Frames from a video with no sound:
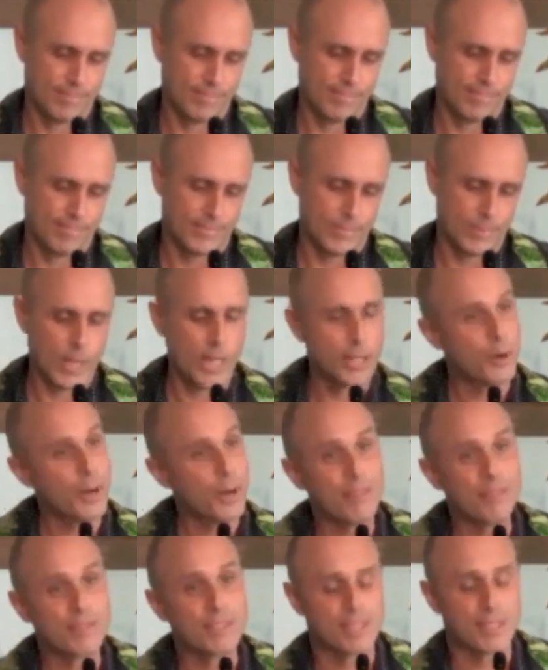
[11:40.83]
Well, I don't
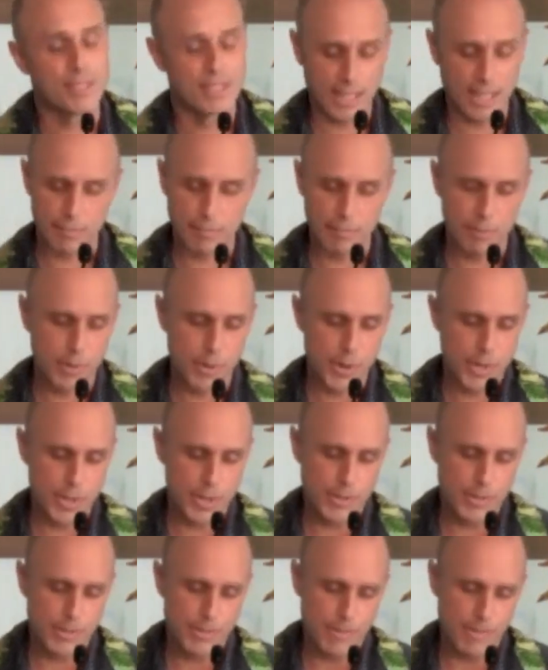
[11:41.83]
have to sing it for
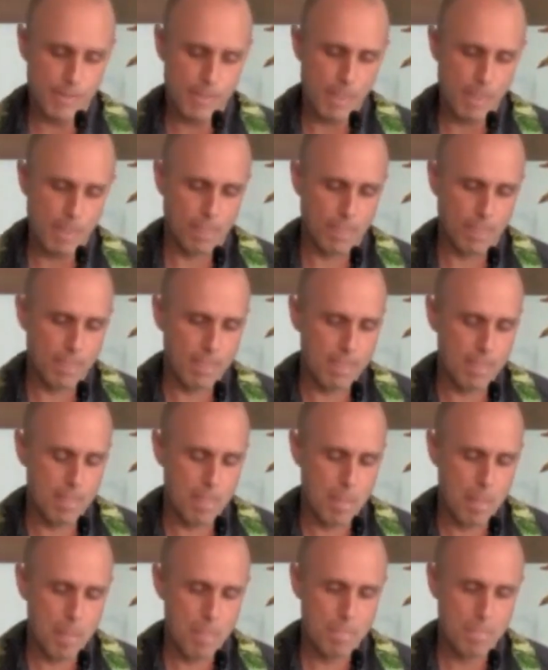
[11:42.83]
you.
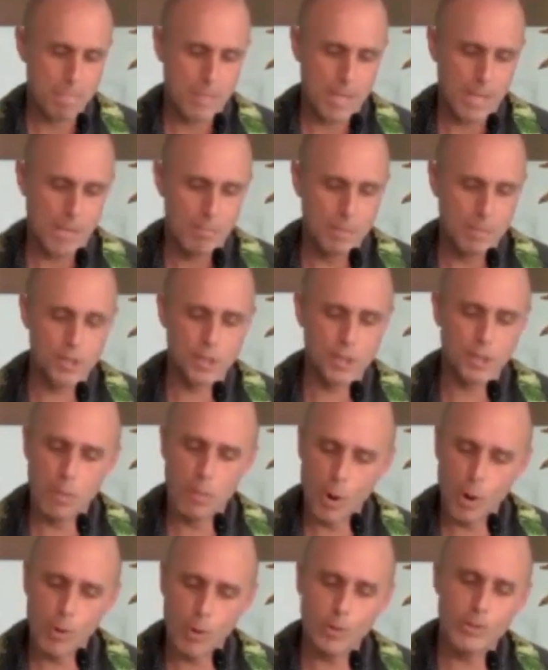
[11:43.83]
Miss
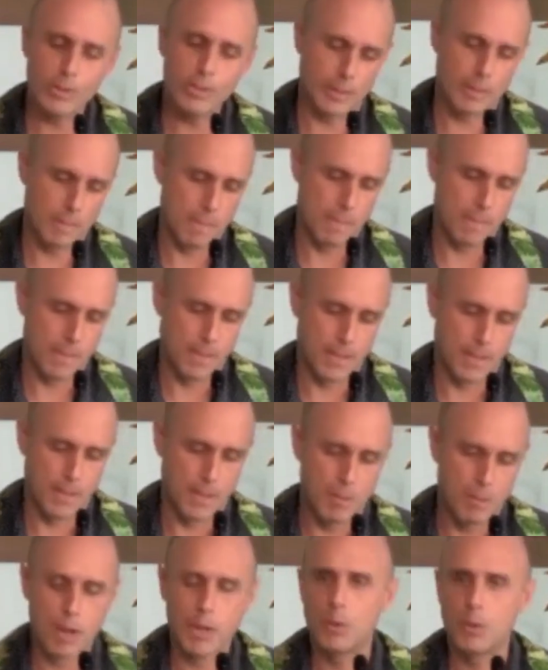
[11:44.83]
Simone,
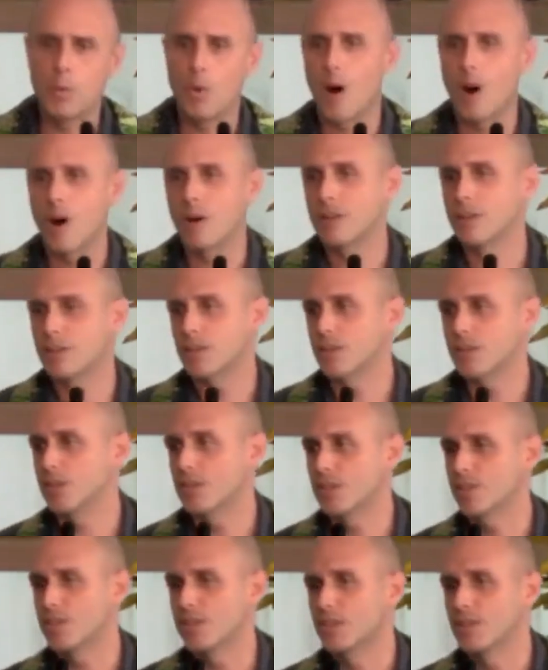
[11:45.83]
Muddy
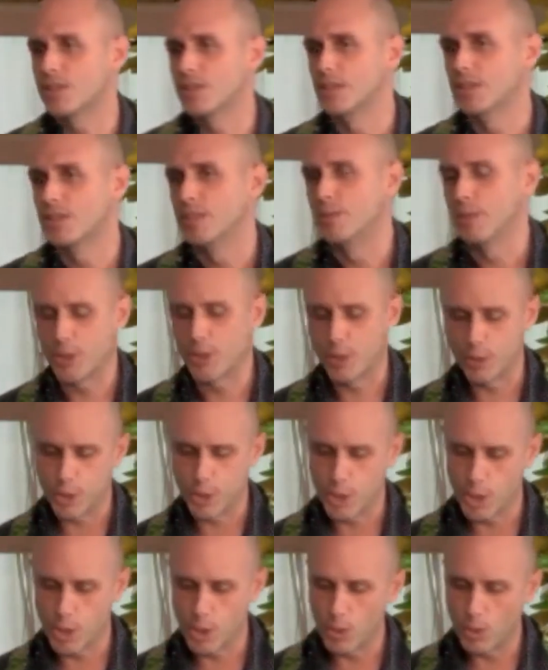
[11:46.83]
Waters, Richard
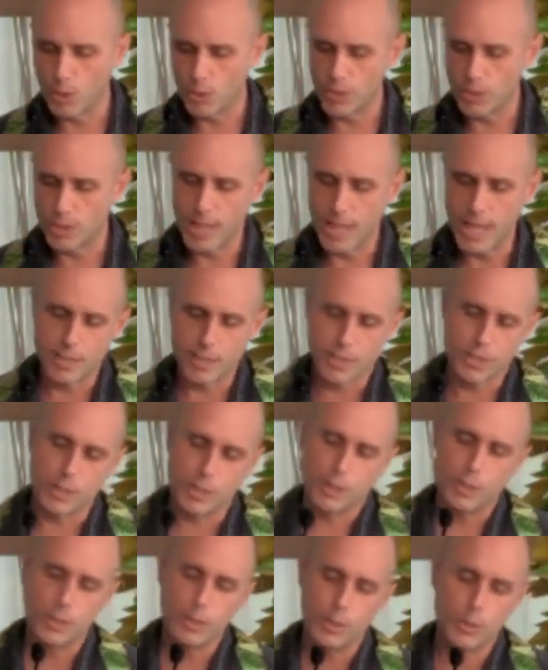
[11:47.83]
Jones, Langston
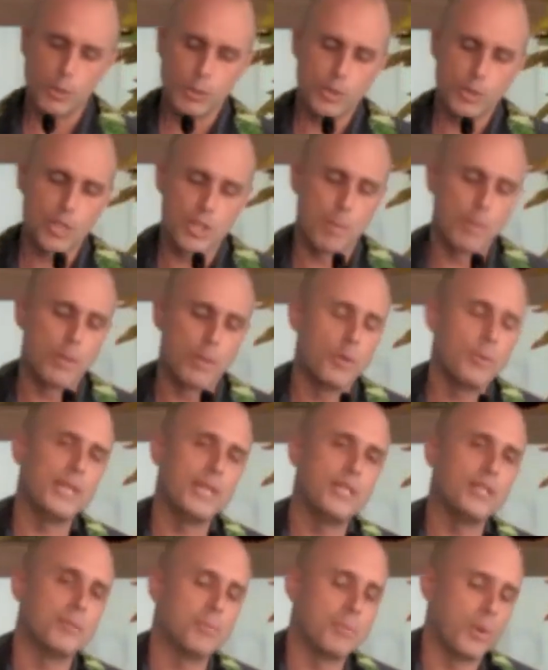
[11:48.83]
Hughes, W.B.
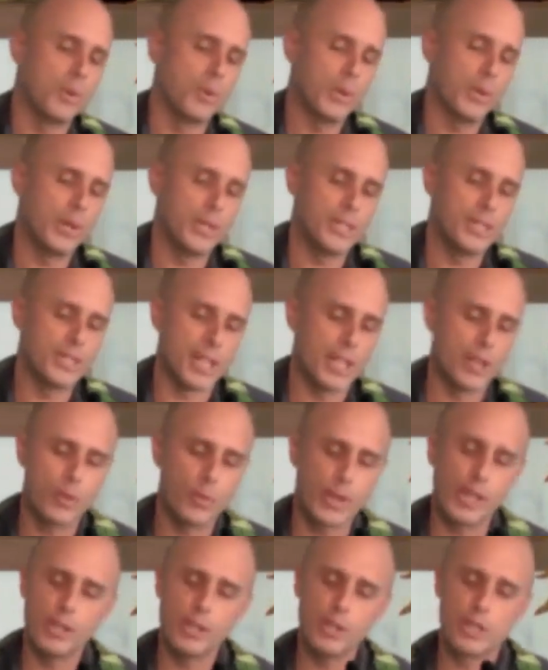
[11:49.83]
Du Bois, and a
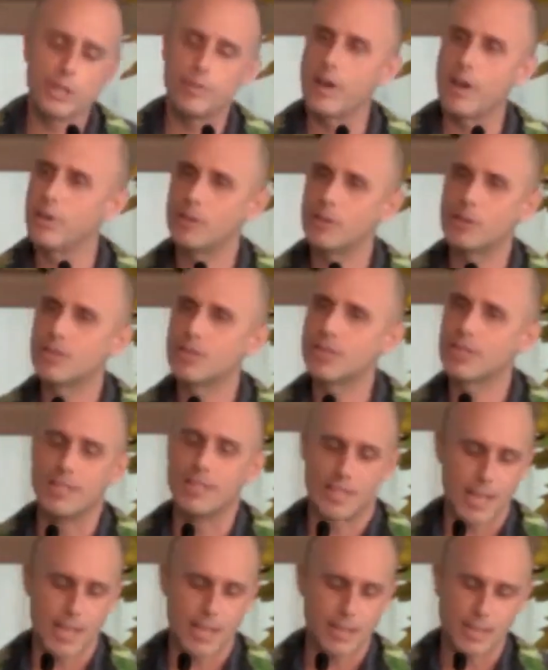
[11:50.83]
range of others can
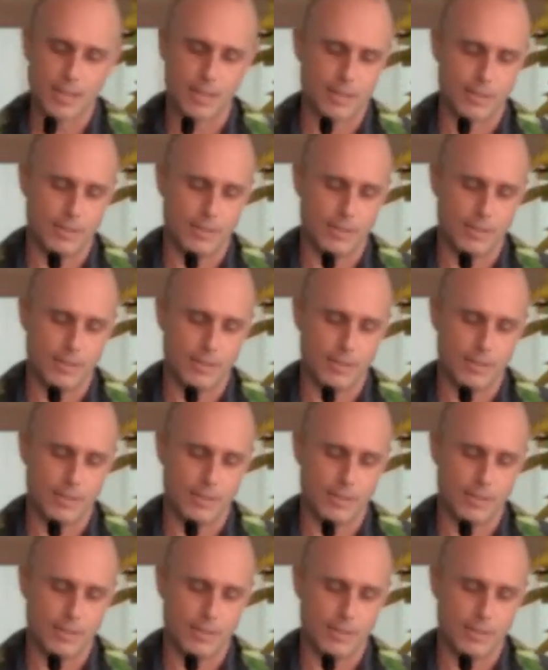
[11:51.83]
tell you.